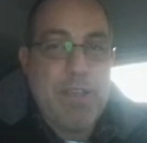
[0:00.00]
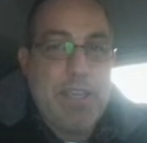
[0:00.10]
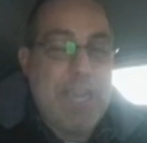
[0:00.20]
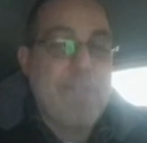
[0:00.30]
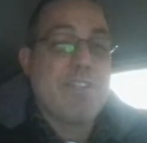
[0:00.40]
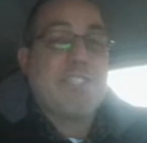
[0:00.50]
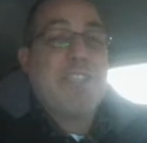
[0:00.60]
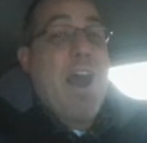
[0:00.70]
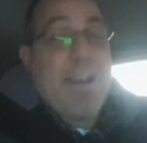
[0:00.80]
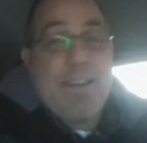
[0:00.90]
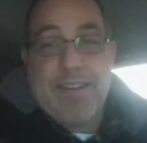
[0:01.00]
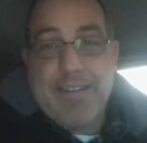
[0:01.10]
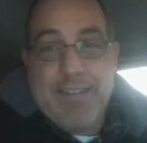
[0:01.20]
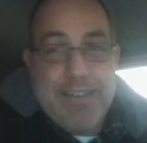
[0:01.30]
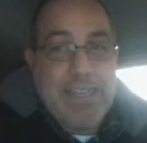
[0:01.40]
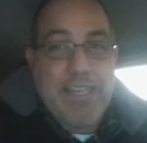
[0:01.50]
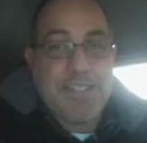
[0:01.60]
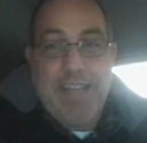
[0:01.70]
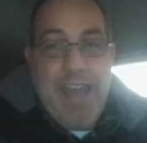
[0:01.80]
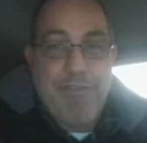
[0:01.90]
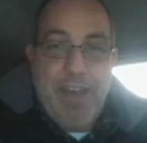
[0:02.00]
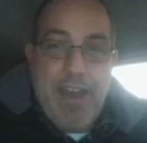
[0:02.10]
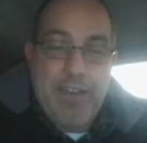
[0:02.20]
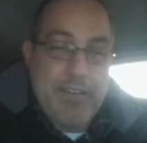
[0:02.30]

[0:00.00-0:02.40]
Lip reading: Even stock, it doesn't have that.